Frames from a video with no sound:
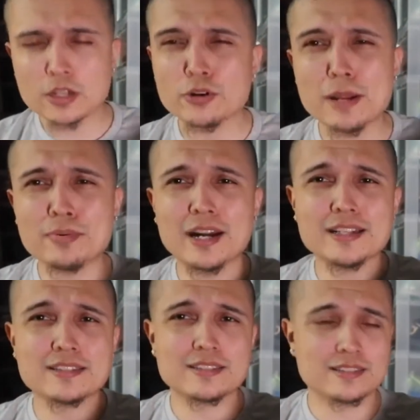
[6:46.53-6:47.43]
Great
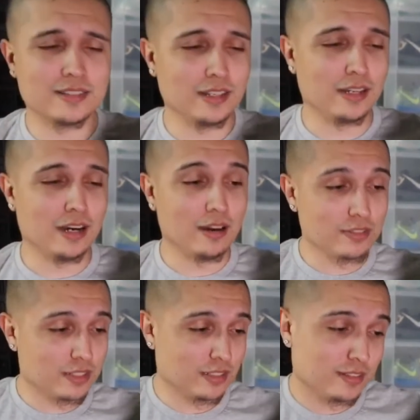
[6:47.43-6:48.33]
price.
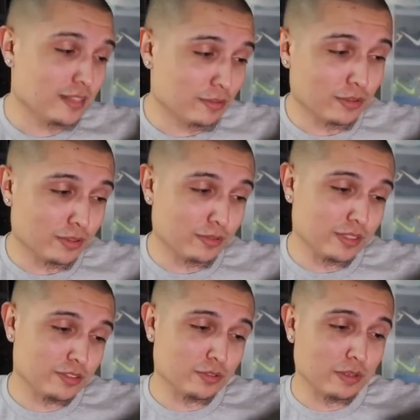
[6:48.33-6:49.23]
Obviously, they were only
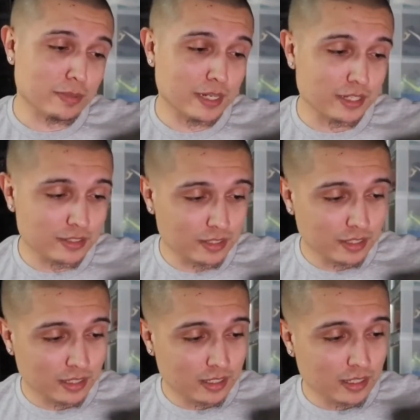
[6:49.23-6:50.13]
released 200 pairs.
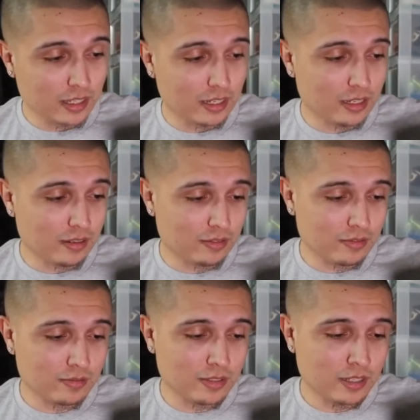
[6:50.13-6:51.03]
I
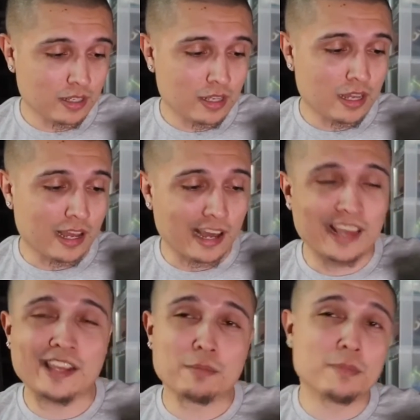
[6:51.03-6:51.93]

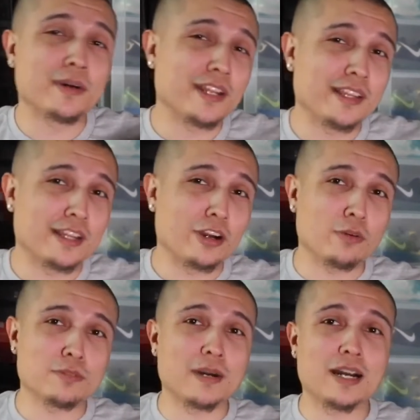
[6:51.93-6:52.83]
hit up a buddy that
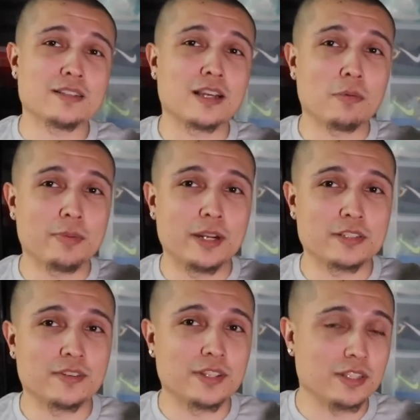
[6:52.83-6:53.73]
always buys a couple pairs
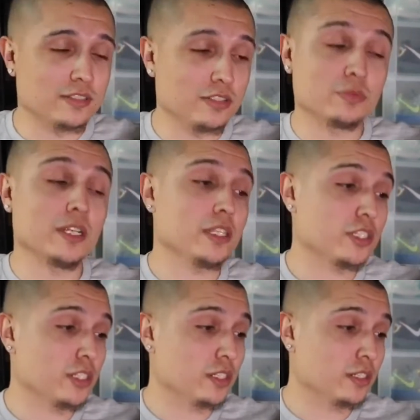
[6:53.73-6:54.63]
of everything because he's
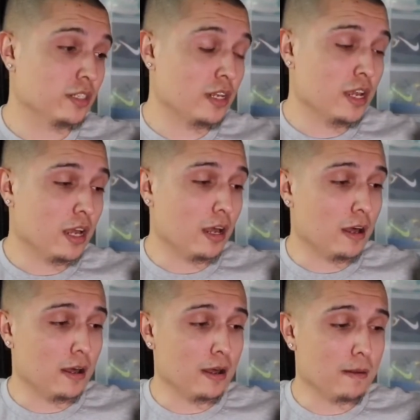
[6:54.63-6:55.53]
rich.
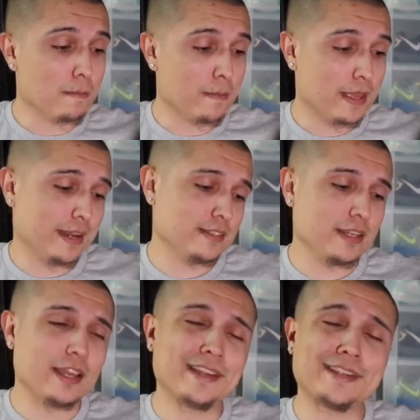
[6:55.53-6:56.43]
And I said,
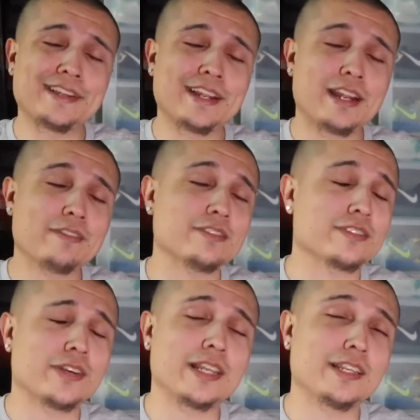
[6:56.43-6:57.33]
hey, I need a 9.5. He says,
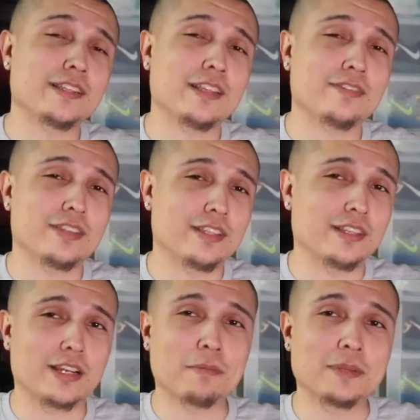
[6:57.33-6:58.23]
well, I need an 11. And
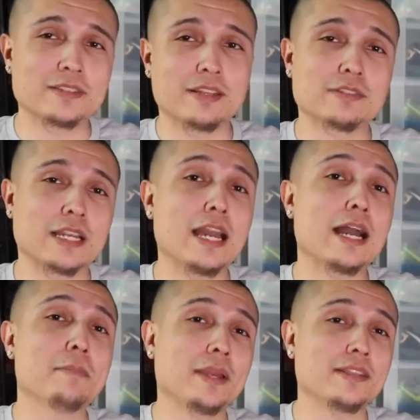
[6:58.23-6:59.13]
then a couple minutes later, he's like, hey,
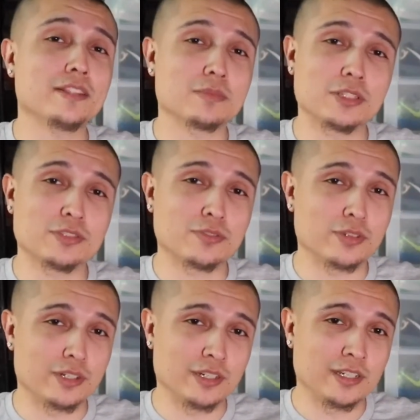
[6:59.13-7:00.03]
I paid this much
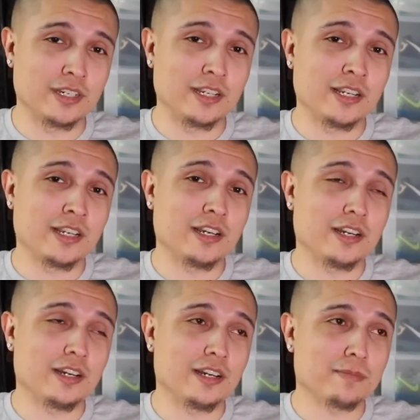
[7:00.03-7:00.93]
for
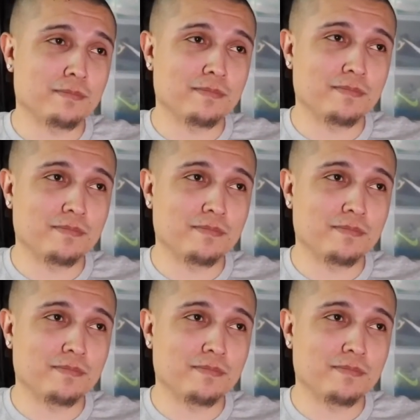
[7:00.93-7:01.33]
an